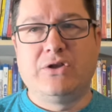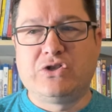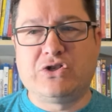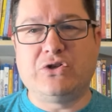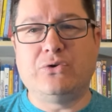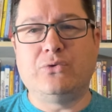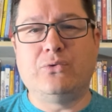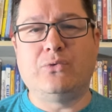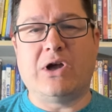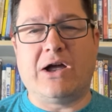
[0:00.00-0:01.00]

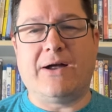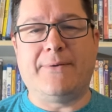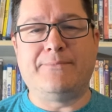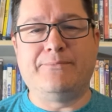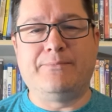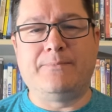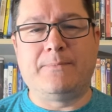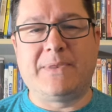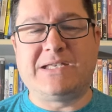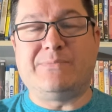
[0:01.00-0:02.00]
to um,
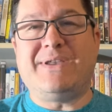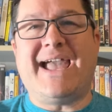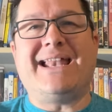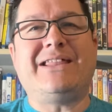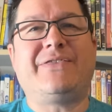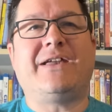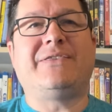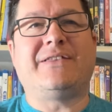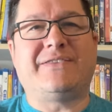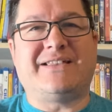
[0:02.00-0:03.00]
to be anything
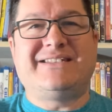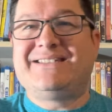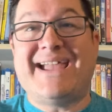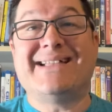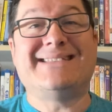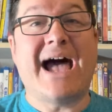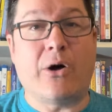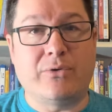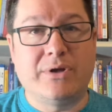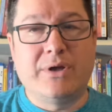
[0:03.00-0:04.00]
that that stands
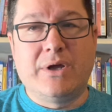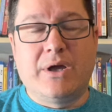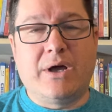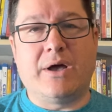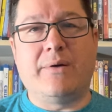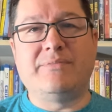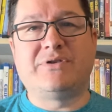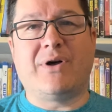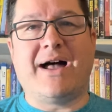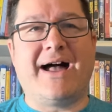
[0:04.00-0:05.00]
out. Um,
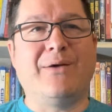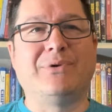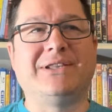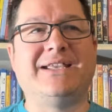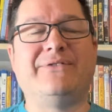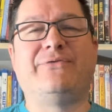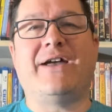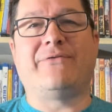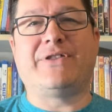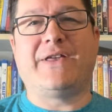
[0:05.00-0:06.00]
so I, I will leave
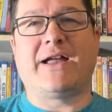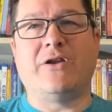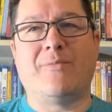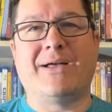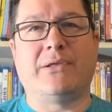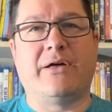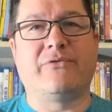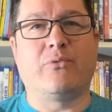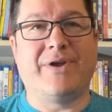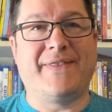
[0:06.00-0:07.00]
everything I know about Love
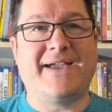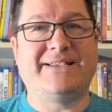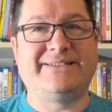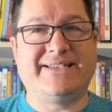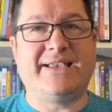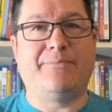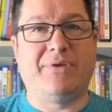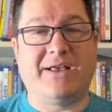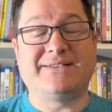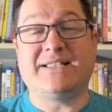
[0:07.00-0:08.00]
with a C
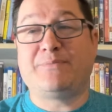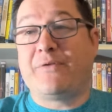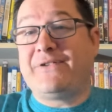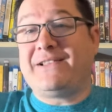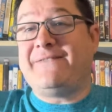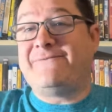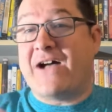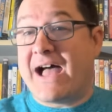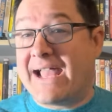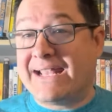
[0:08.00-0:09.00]
plus. It's perfectly
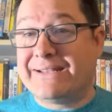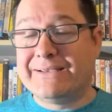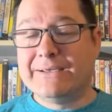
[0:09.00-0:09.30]
fine,